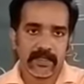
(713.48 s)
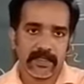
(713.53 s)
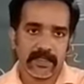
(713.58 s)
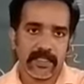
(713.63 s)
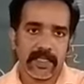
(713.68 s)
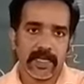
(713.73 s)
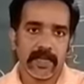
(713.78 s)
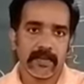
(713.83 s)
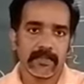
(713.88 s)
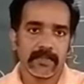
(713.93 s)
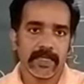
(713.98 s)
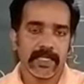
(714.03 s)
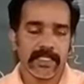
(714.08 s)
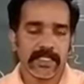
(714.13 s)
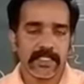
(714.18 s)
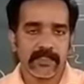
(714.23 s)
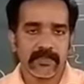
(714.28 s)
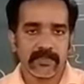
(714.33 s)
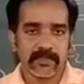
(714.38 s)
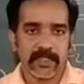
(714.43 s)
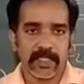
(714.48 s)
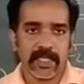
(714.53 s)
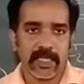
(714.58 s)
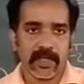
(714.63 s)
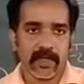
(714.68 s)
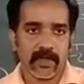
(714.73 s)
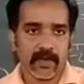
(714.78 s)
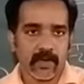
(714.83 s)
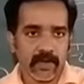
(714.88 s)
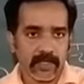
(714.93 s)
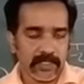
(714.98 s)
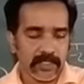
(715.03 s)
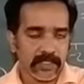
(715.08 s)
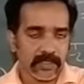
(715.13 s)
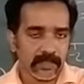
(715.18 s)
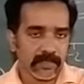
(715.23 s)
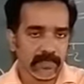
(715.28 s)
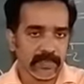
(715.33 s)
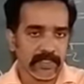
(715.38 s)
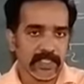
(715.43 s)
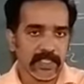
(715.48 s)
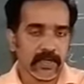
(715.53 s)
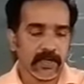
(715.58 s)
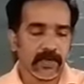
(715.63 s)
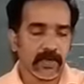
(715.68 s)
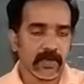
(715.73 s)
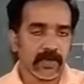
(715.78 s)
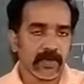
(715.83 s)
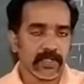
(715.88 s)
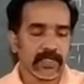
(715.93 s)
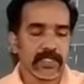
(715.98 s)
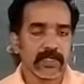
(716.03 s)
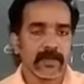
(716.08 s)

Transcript: The numbers, they are not, which are not